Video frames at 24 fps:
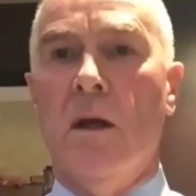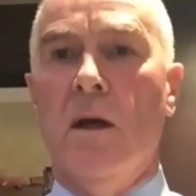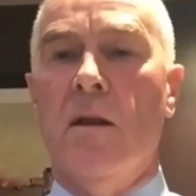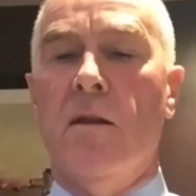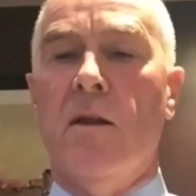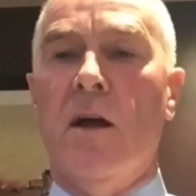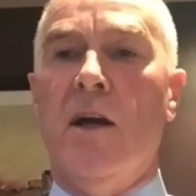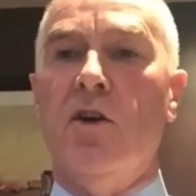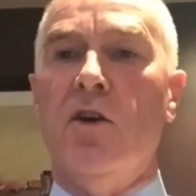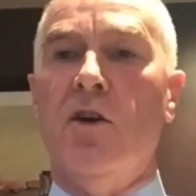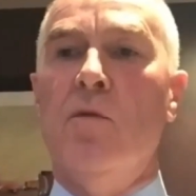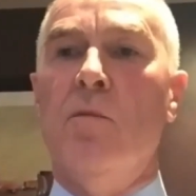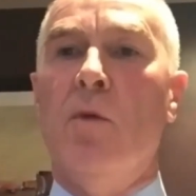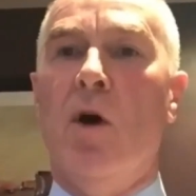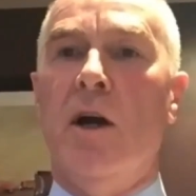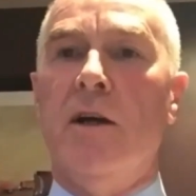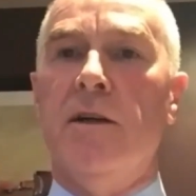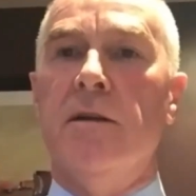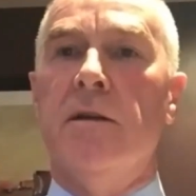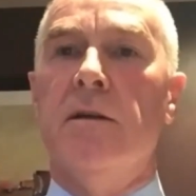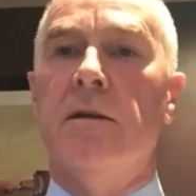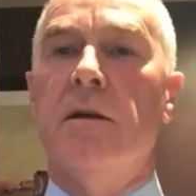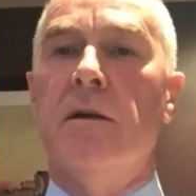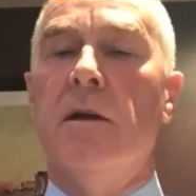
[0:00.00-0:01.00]
Thank you,
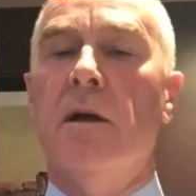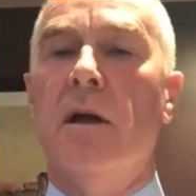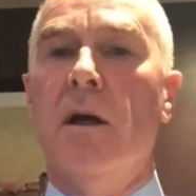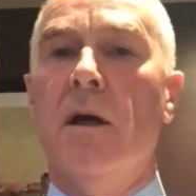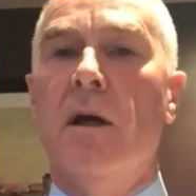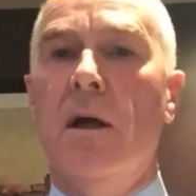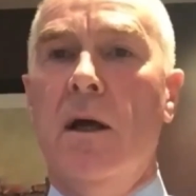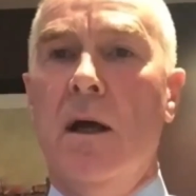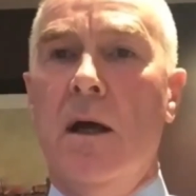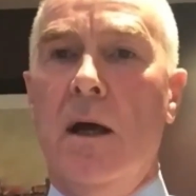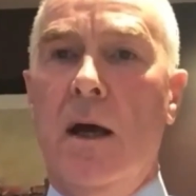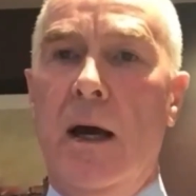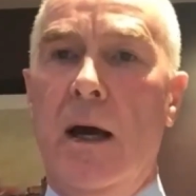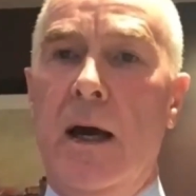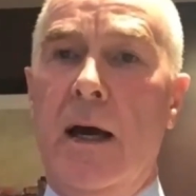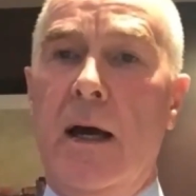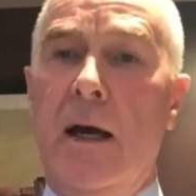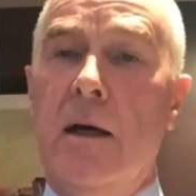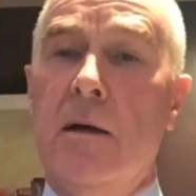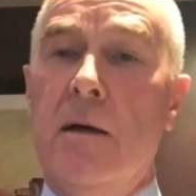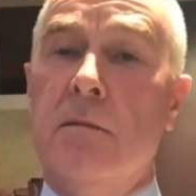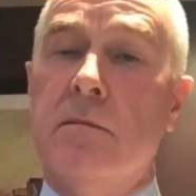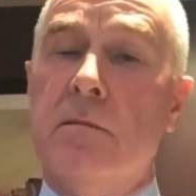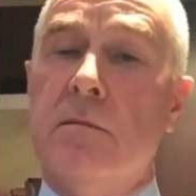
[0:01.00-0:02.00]
Martin.
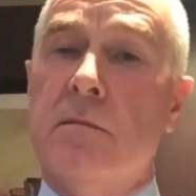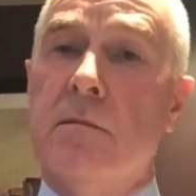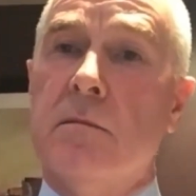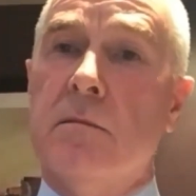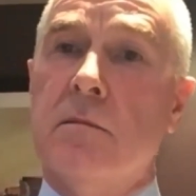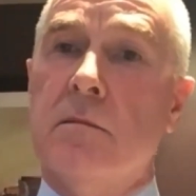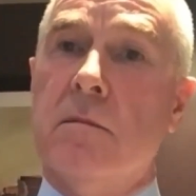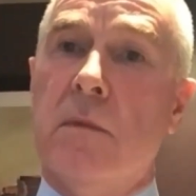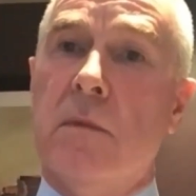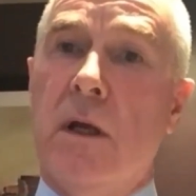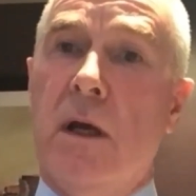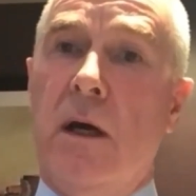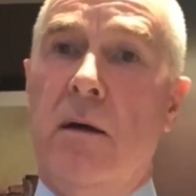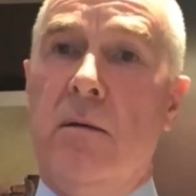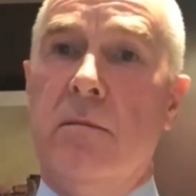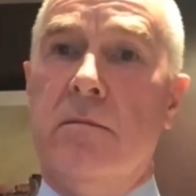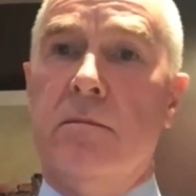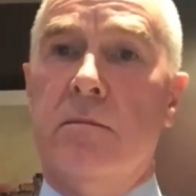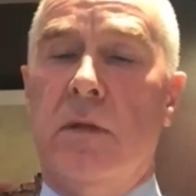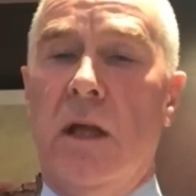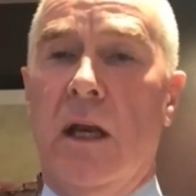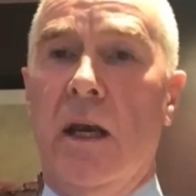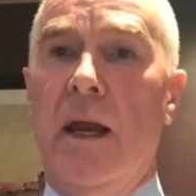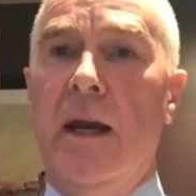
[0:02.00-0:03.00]

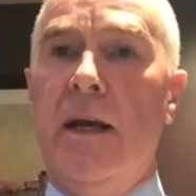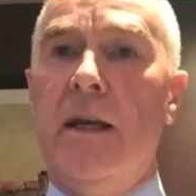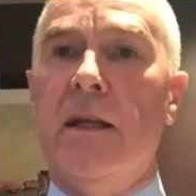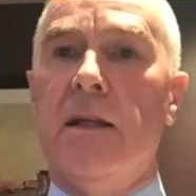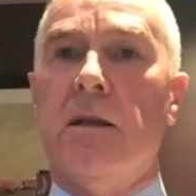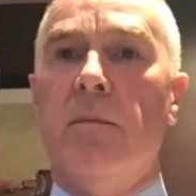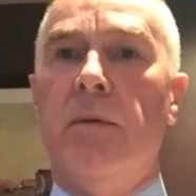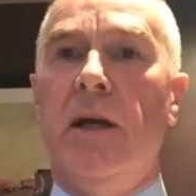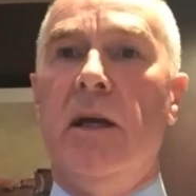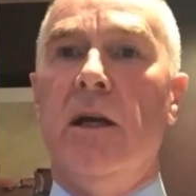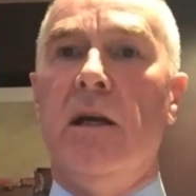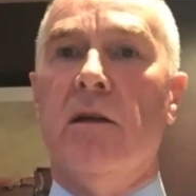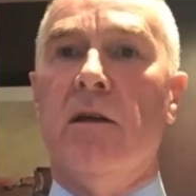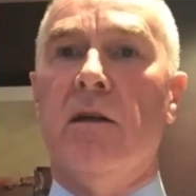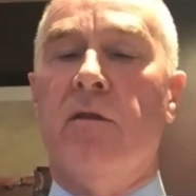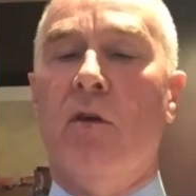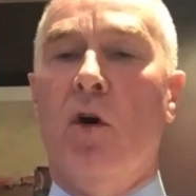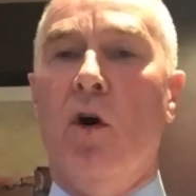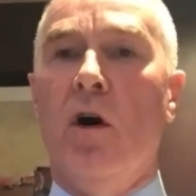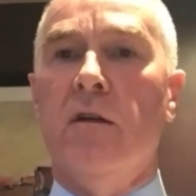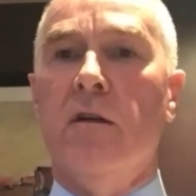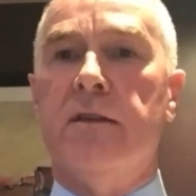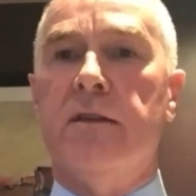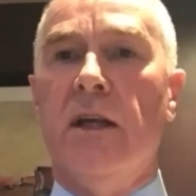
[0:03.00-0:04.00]
I'm delighted to be
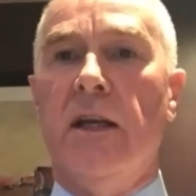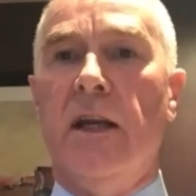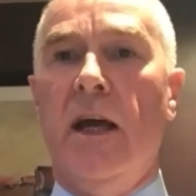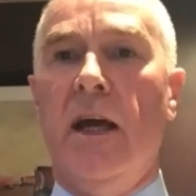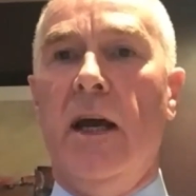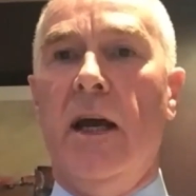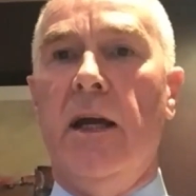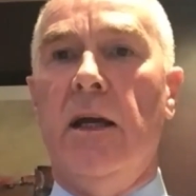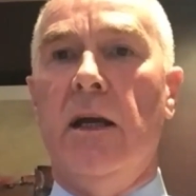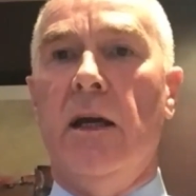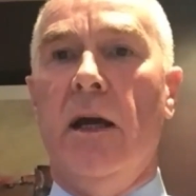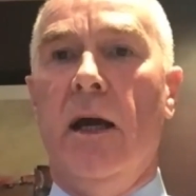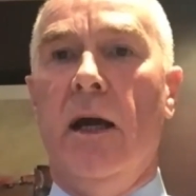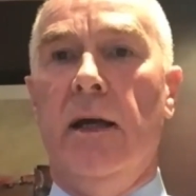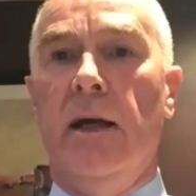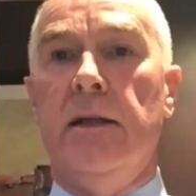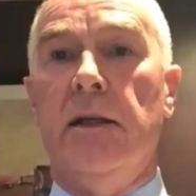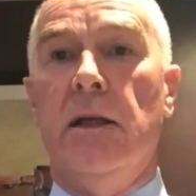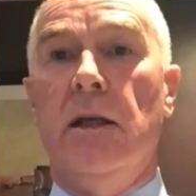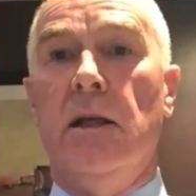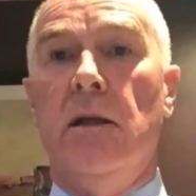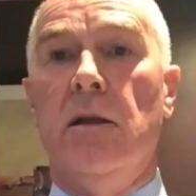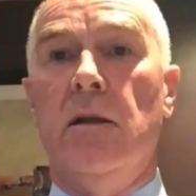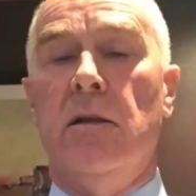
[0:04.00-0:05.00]
involved today and
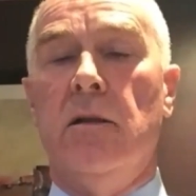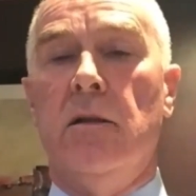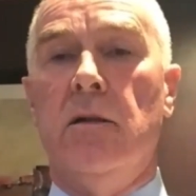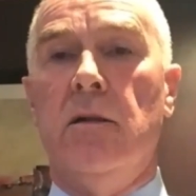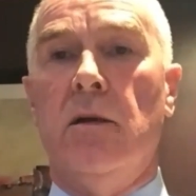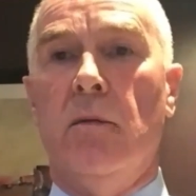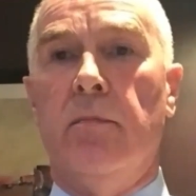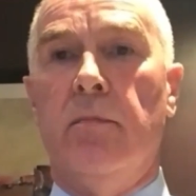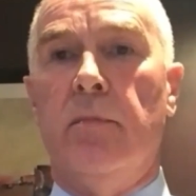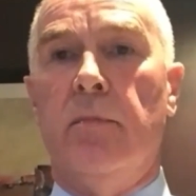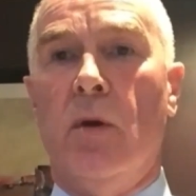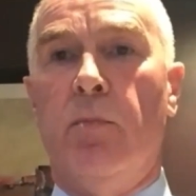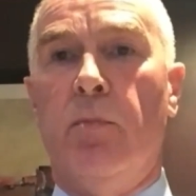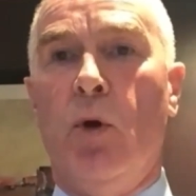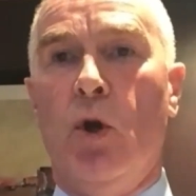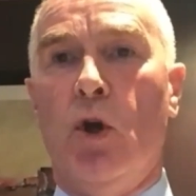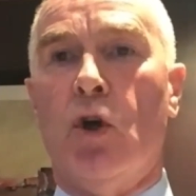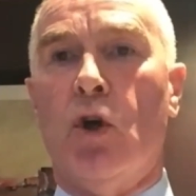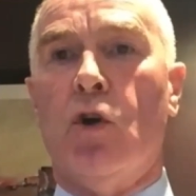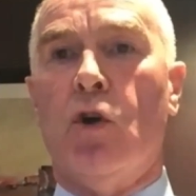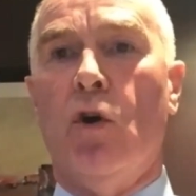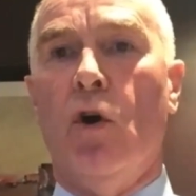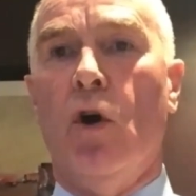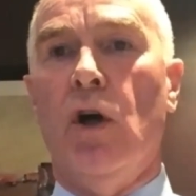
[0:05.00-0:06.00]
to put
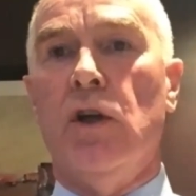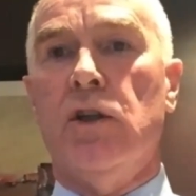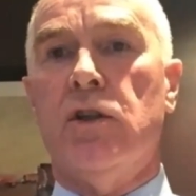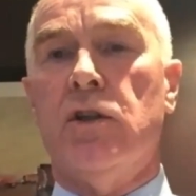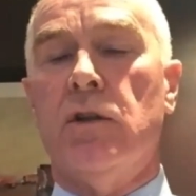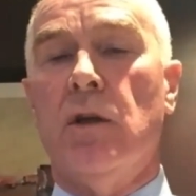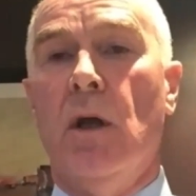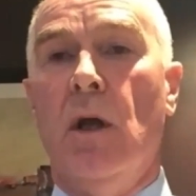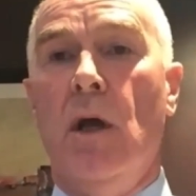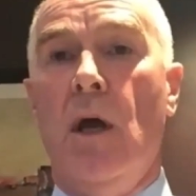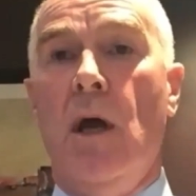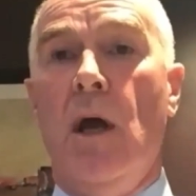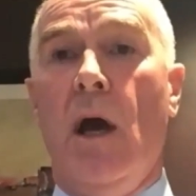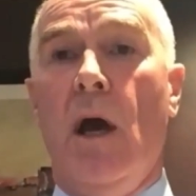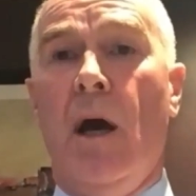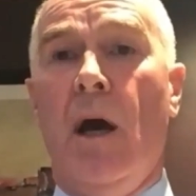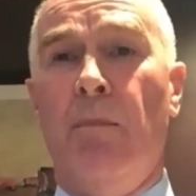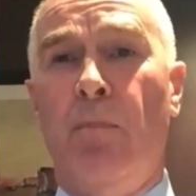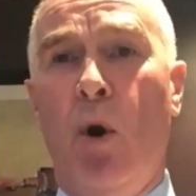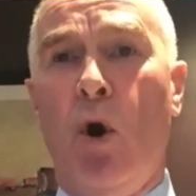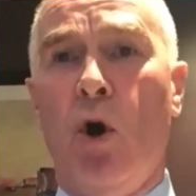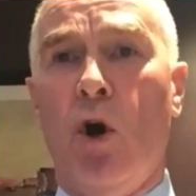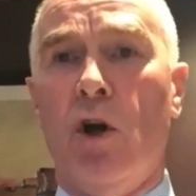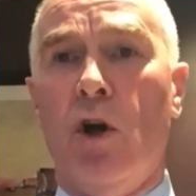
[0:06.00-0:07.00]
across a
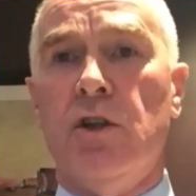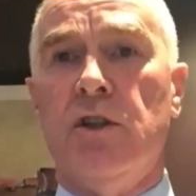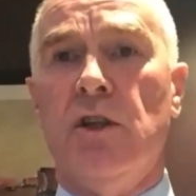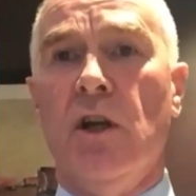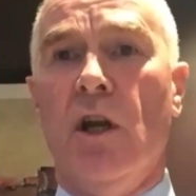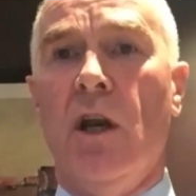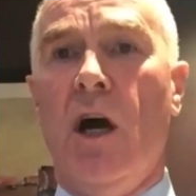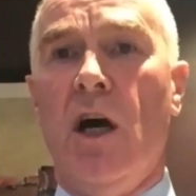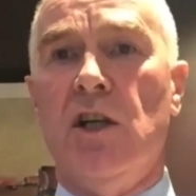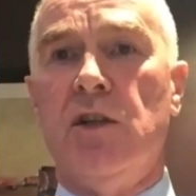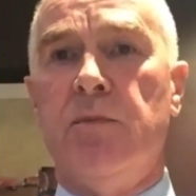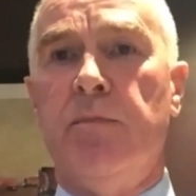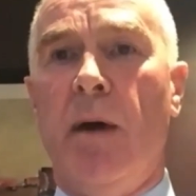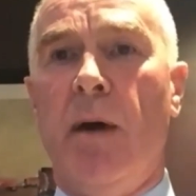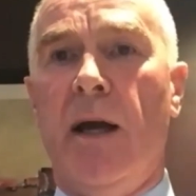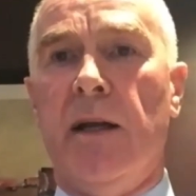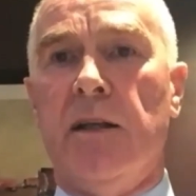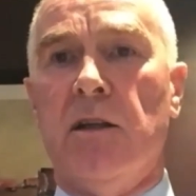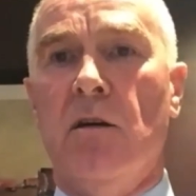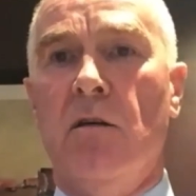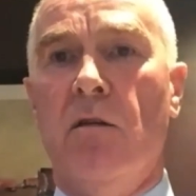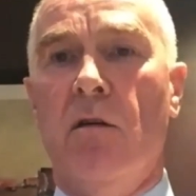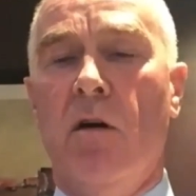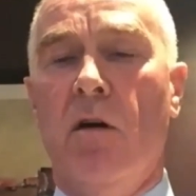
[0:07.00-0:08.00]
personal
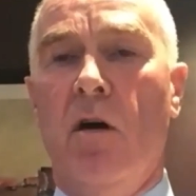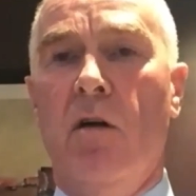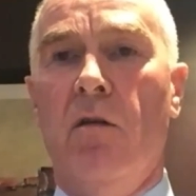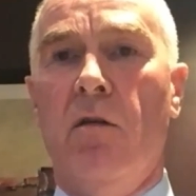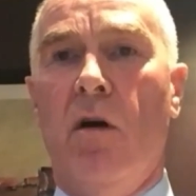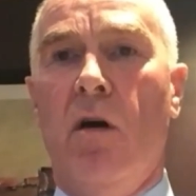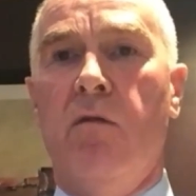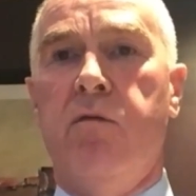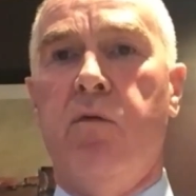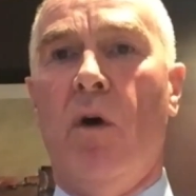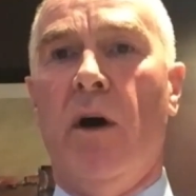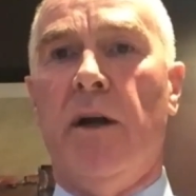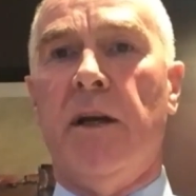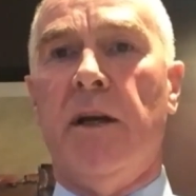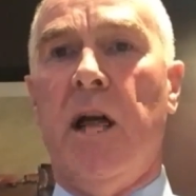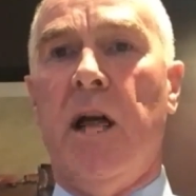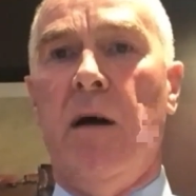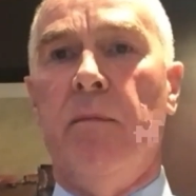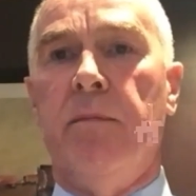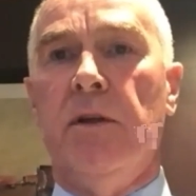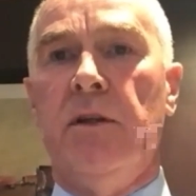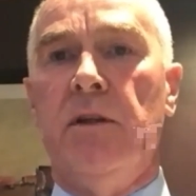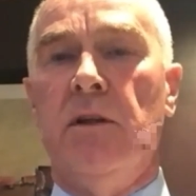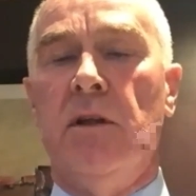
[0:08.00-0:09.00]
aspect of what
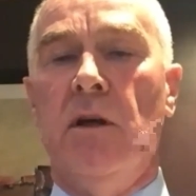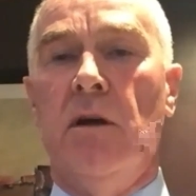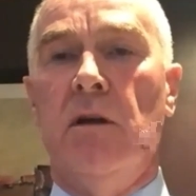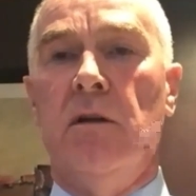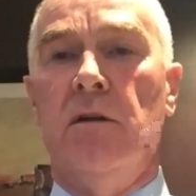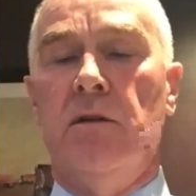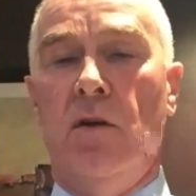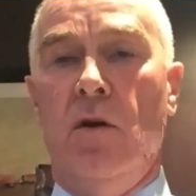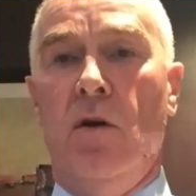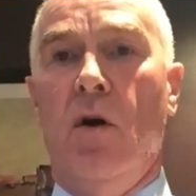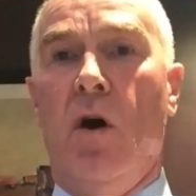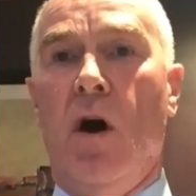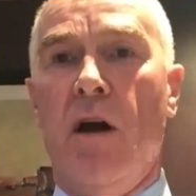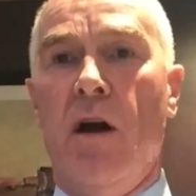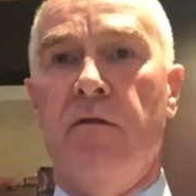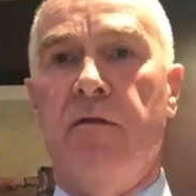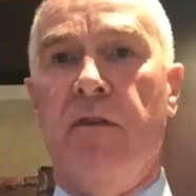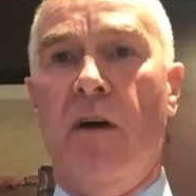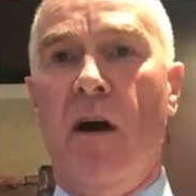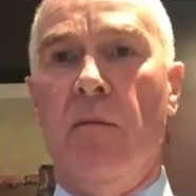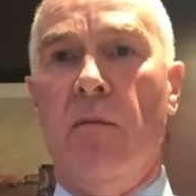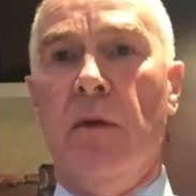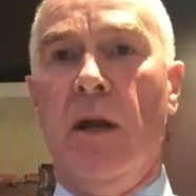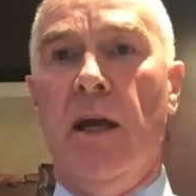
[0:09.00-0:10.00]
happened to our
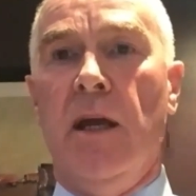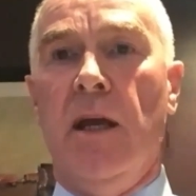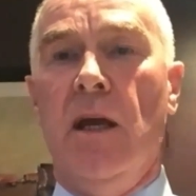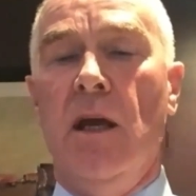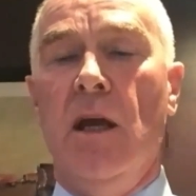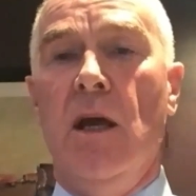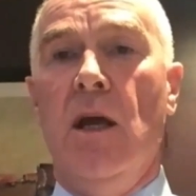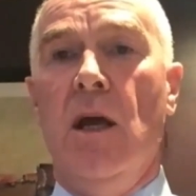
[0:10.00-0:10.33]
family,